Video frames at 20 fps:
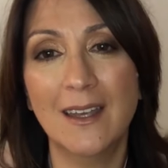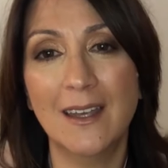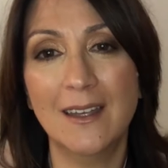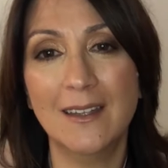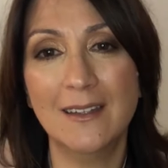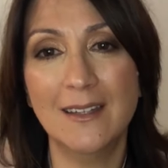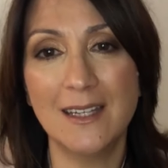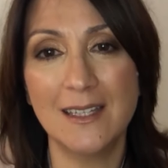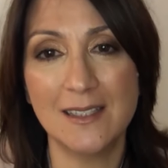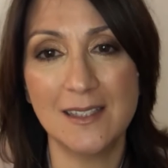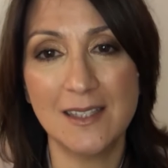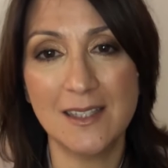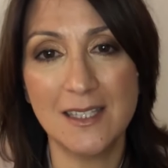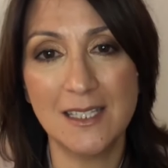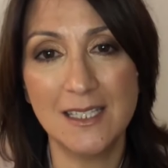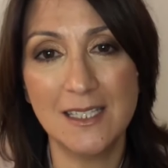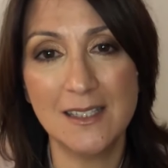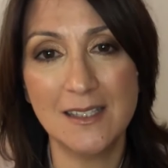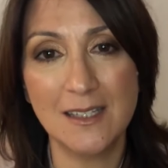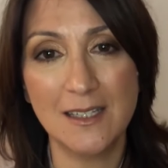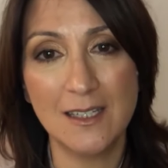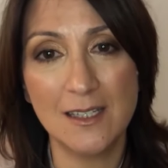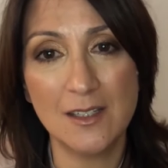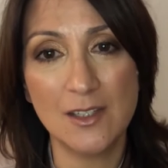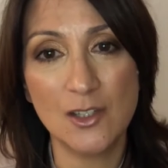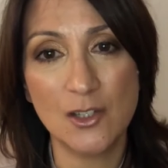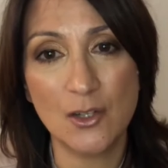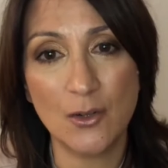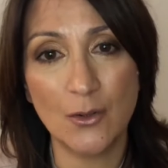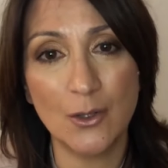And Esther is a
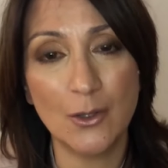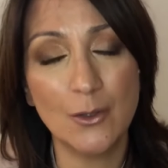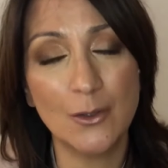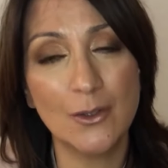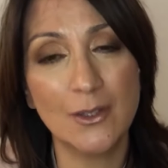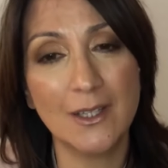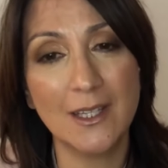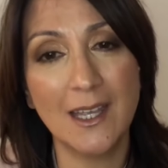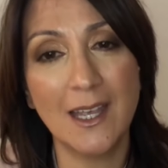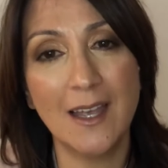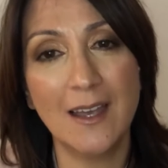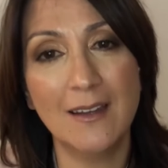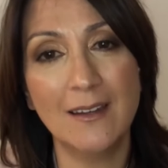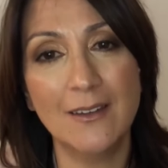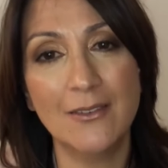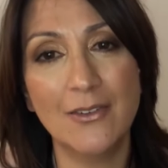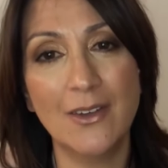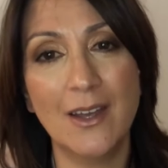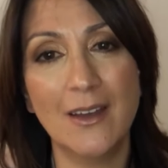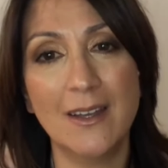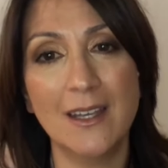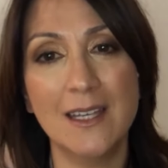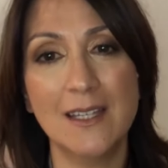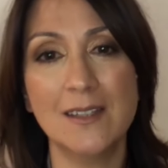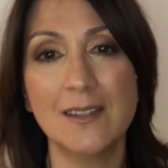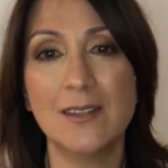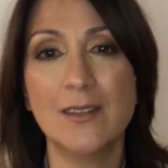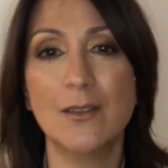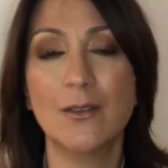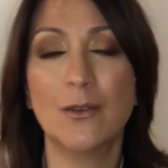historical account of how
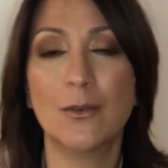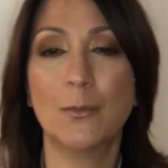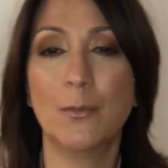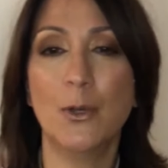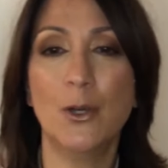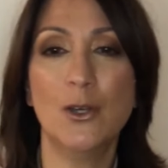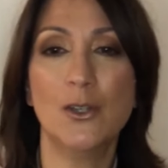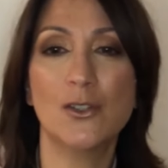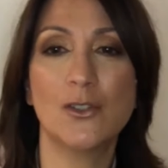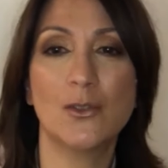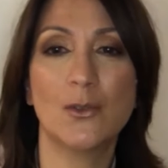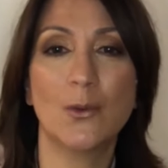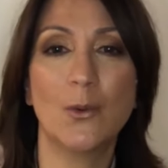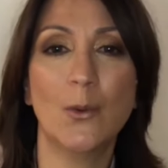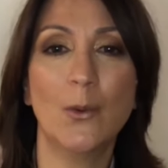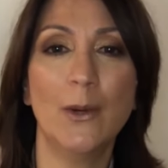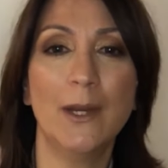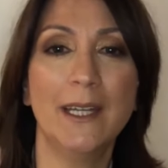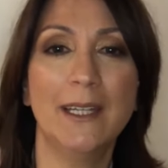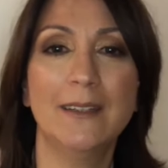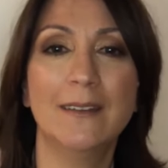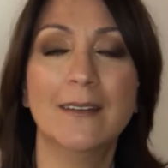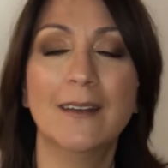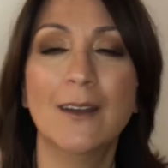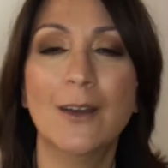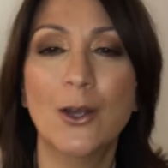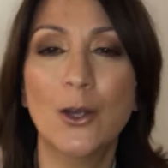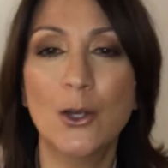Esther, the Persian queen,